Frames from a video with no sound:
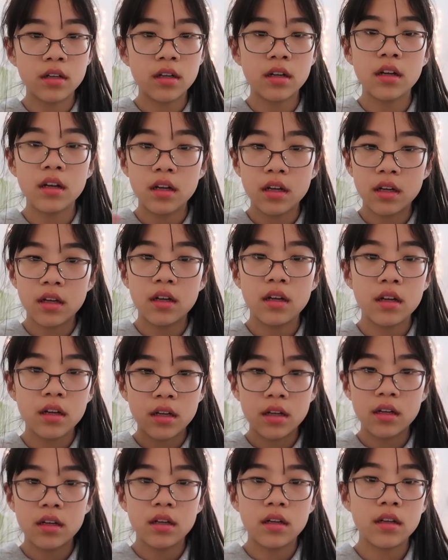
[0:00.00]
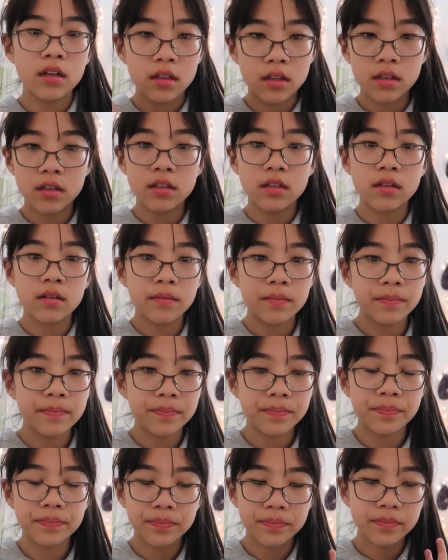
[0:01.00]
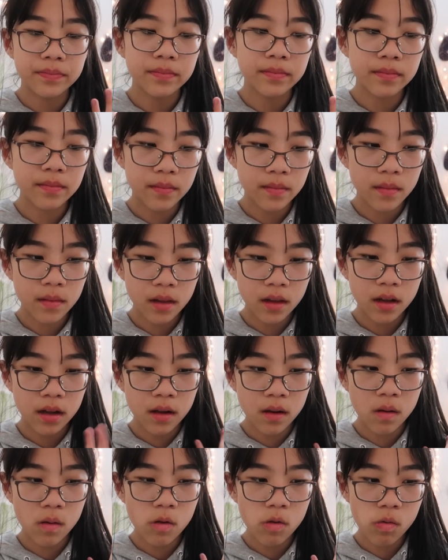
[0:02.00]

(no one is talking)